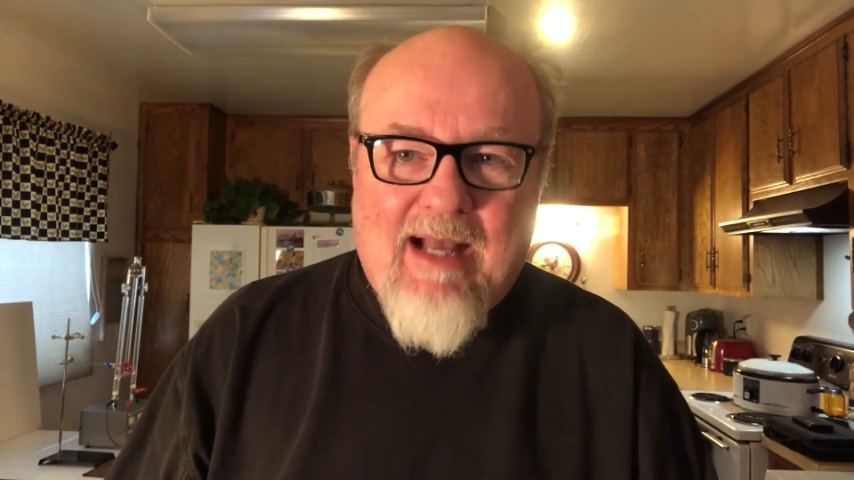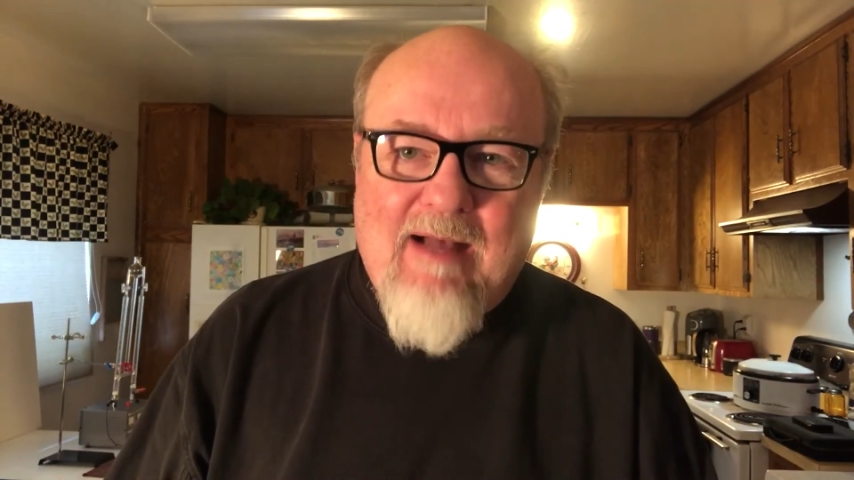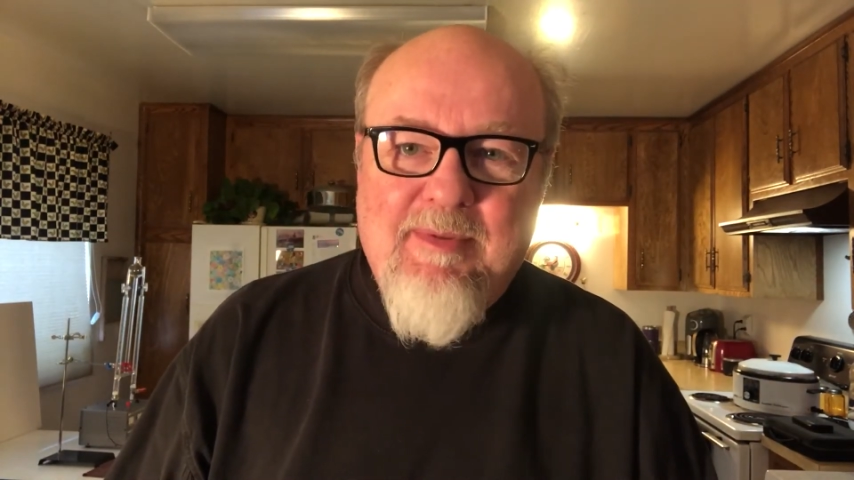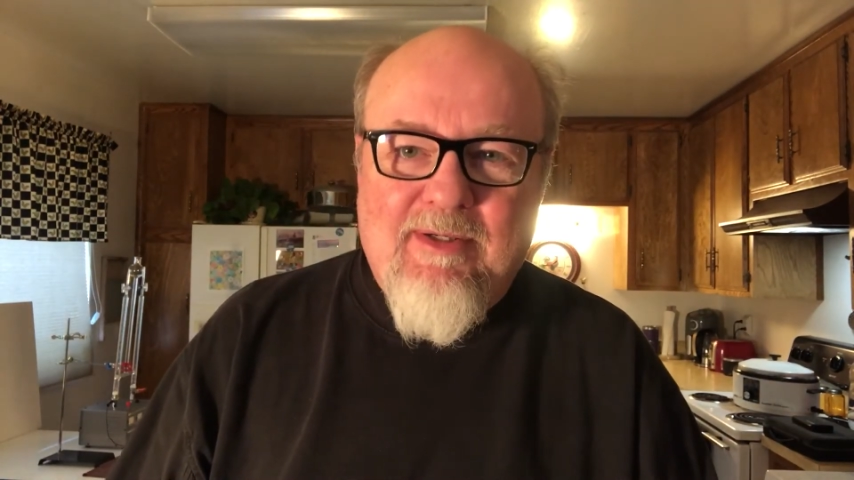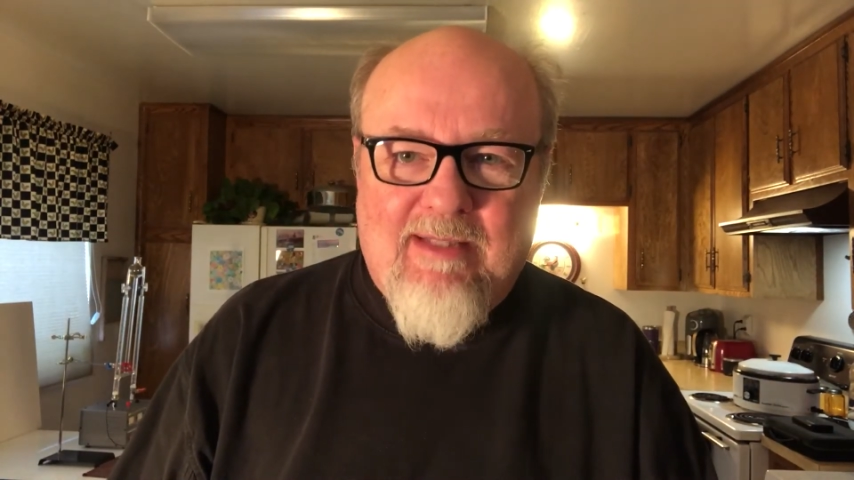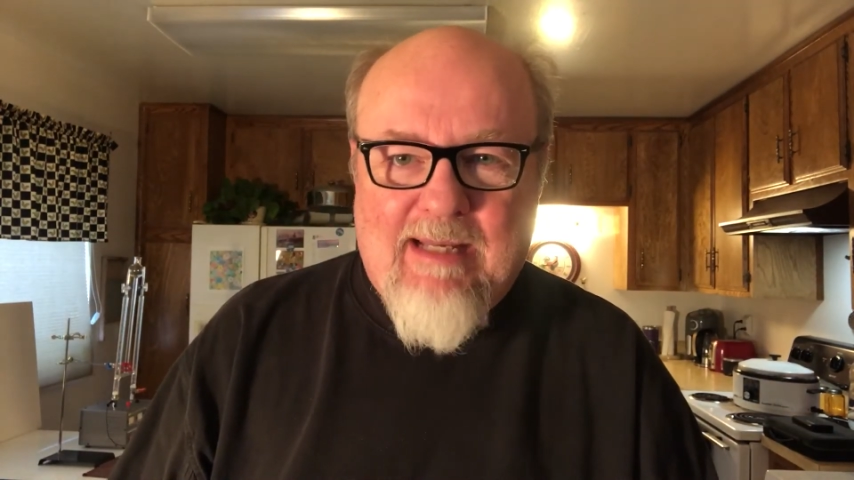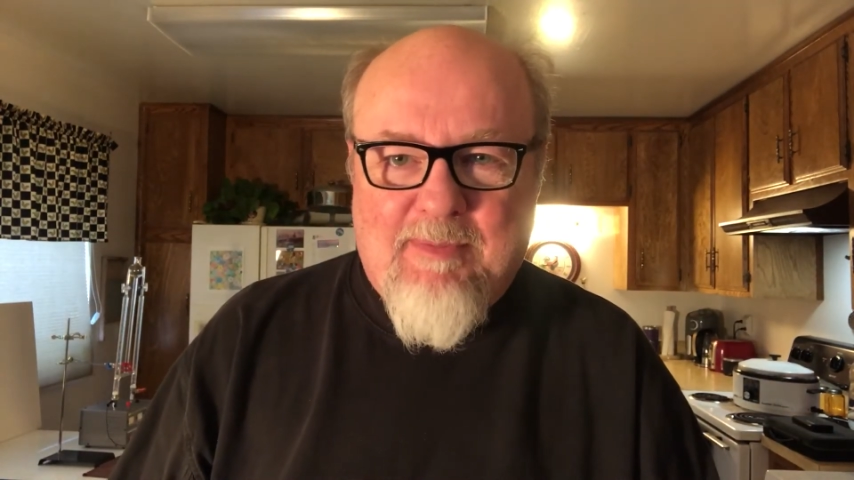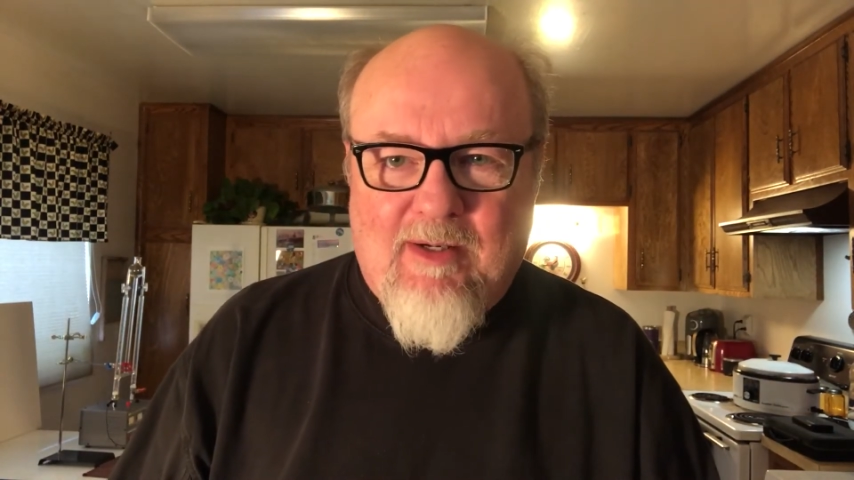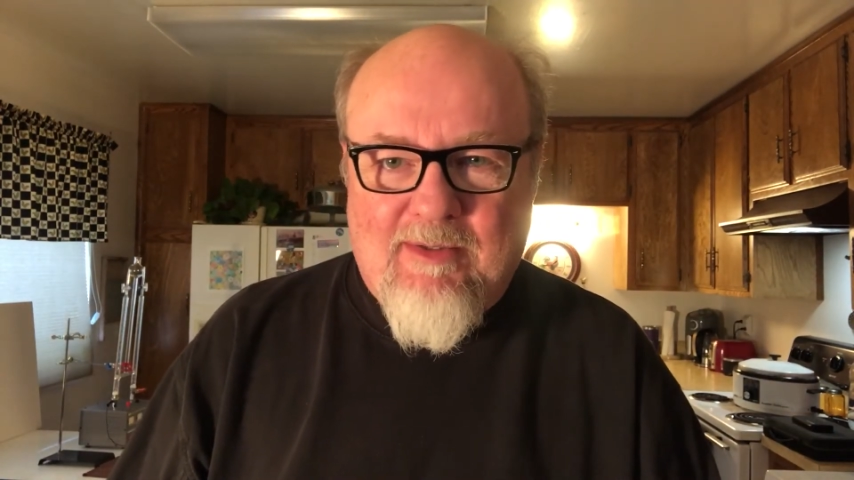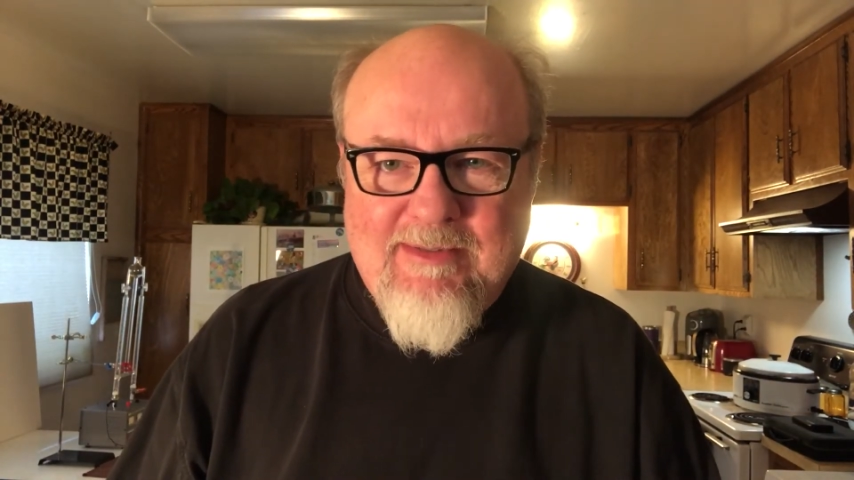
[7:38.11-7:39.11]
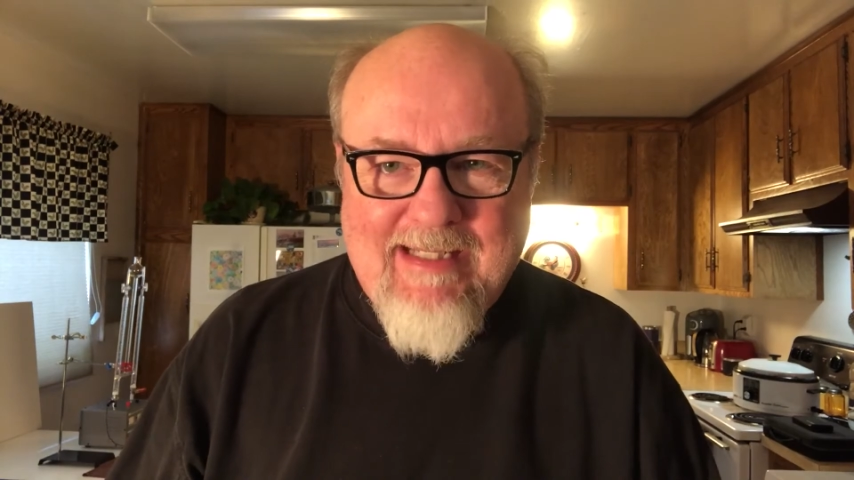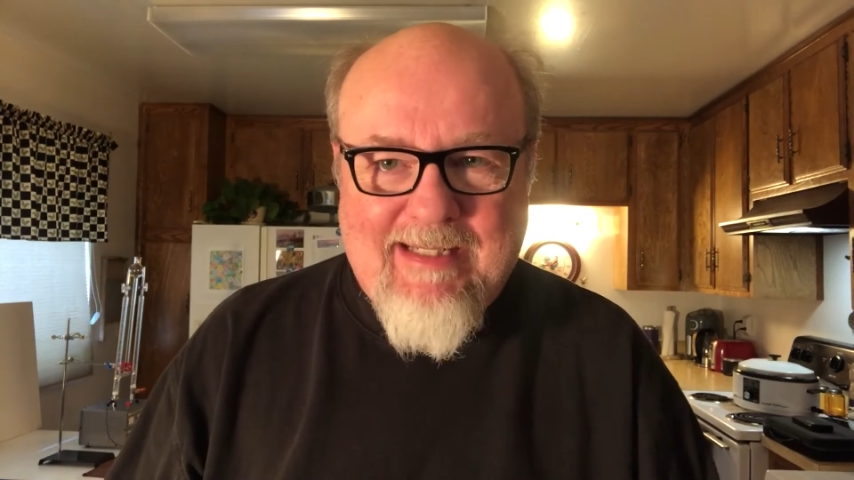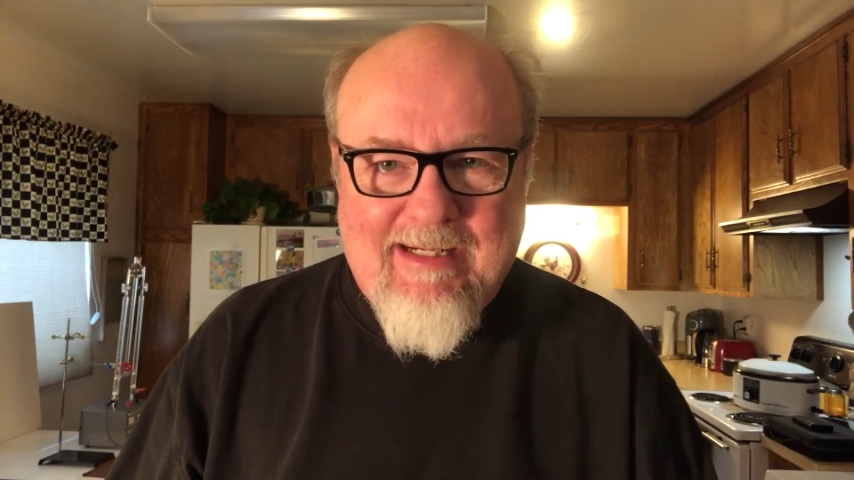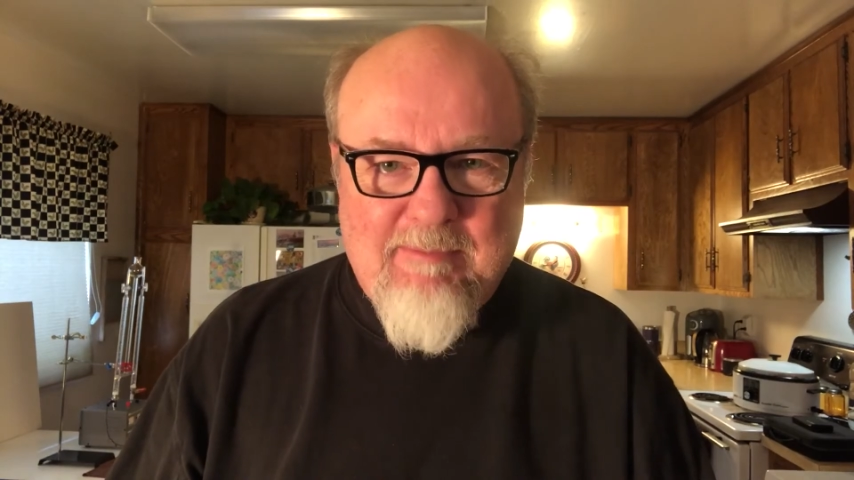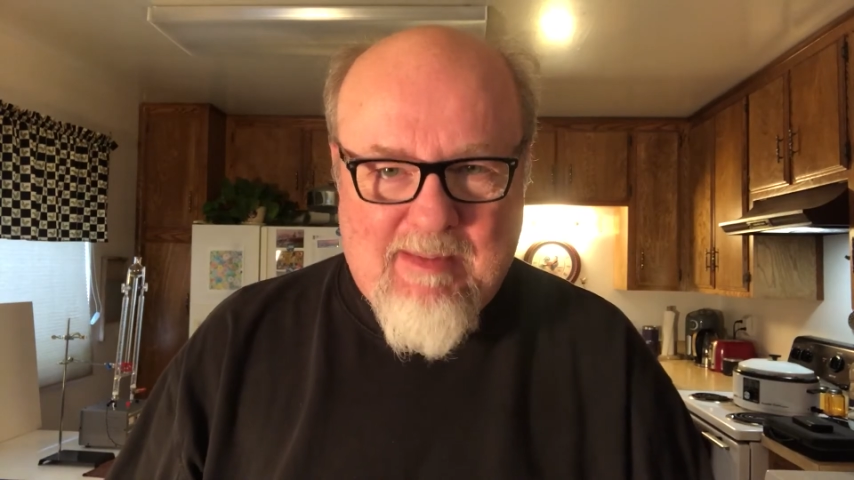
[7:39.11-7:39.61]
I'll be your lab partner. Take
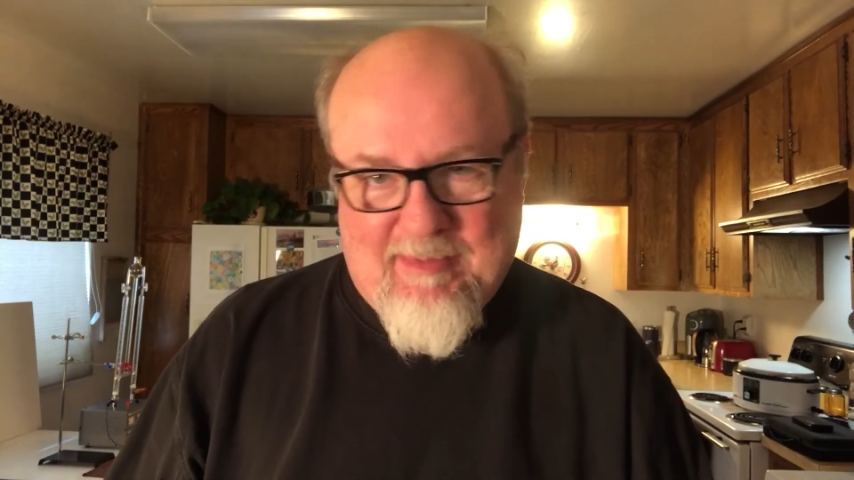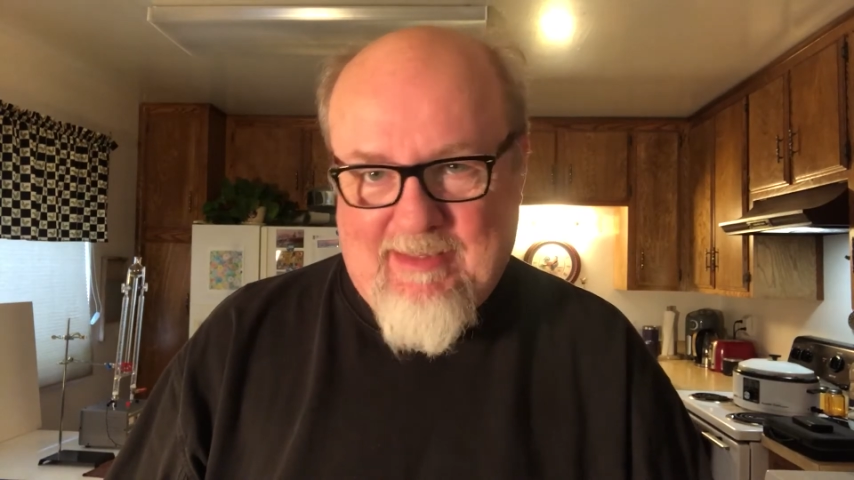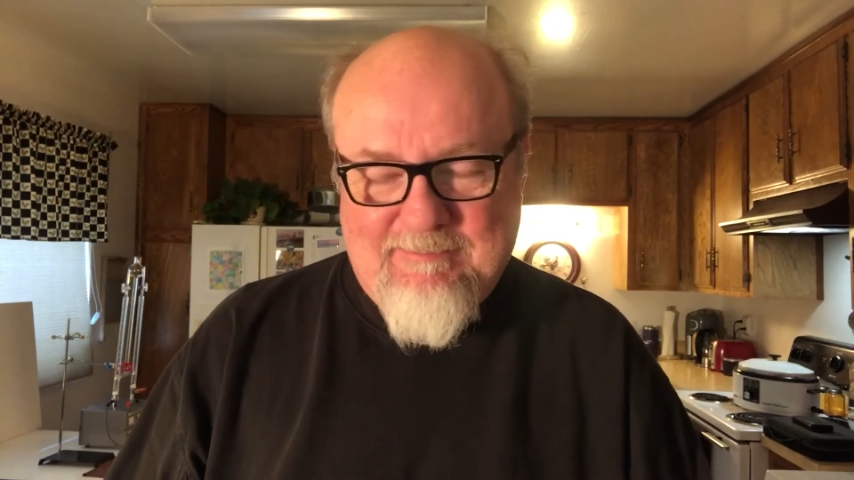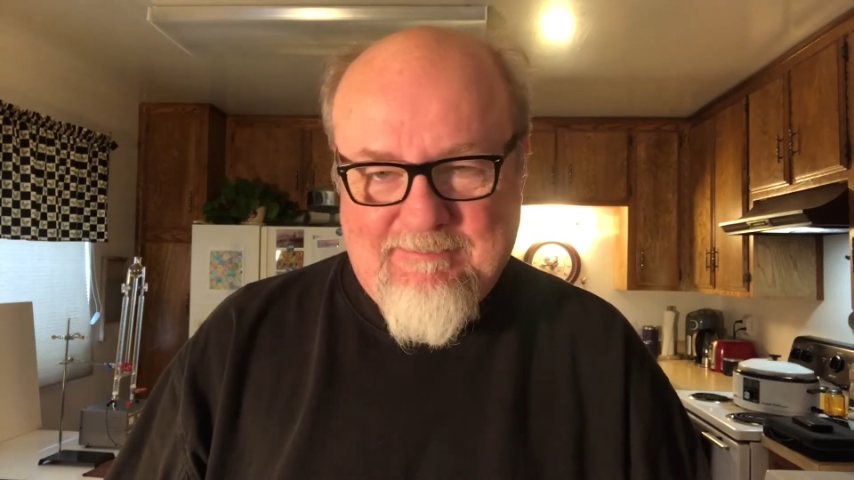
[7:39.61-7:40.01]
care. Bye-bye.